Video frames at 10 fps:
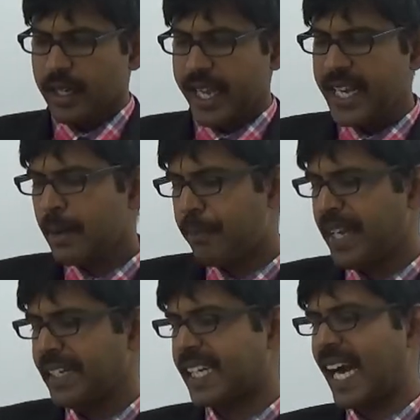In a
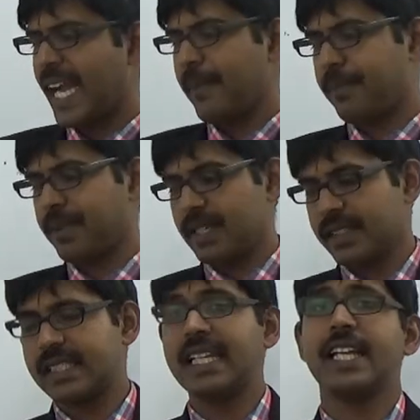p-type
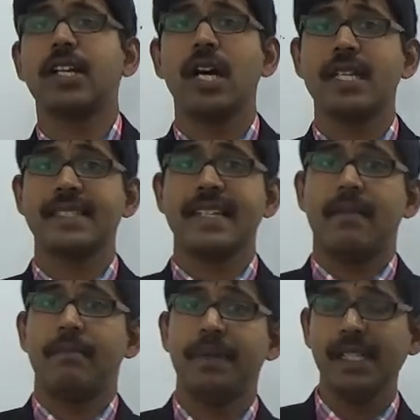silicon
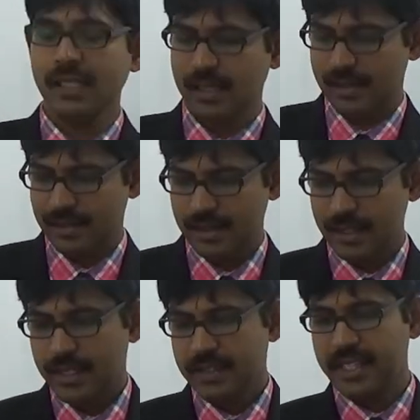sample,
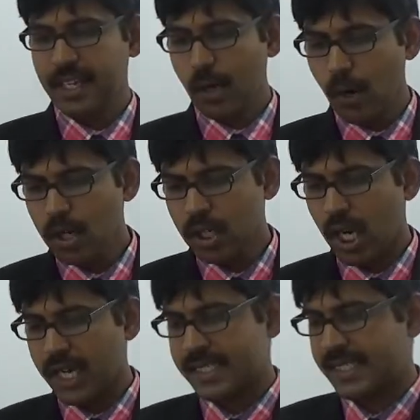the hole
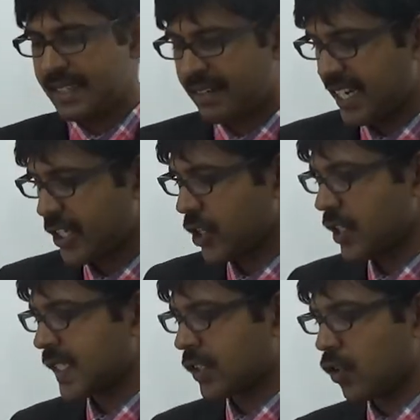concentration
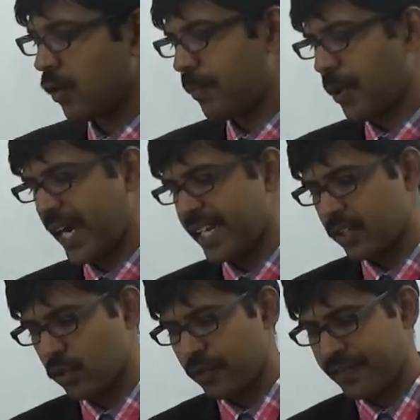is
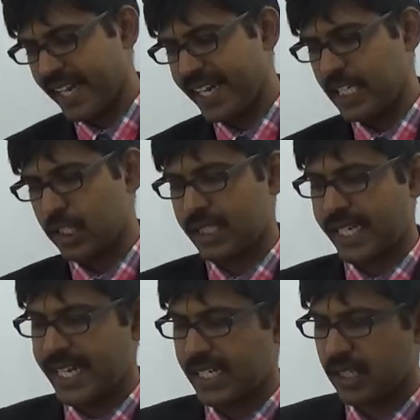2.25 into
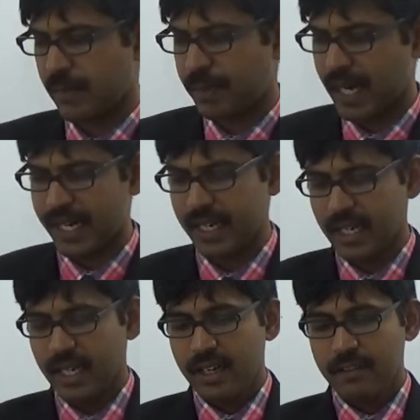10 to the power
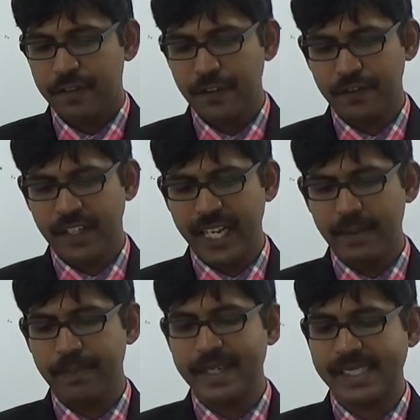
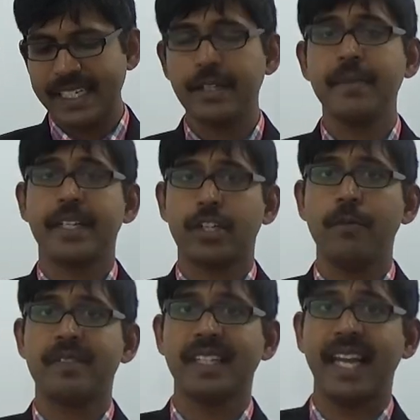15 per centimeter
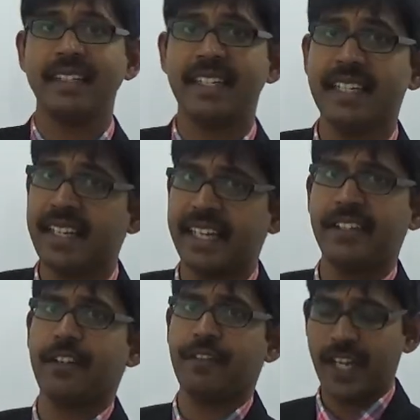cube. It's a
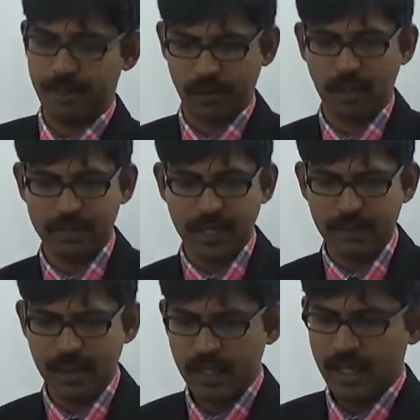1995 problem.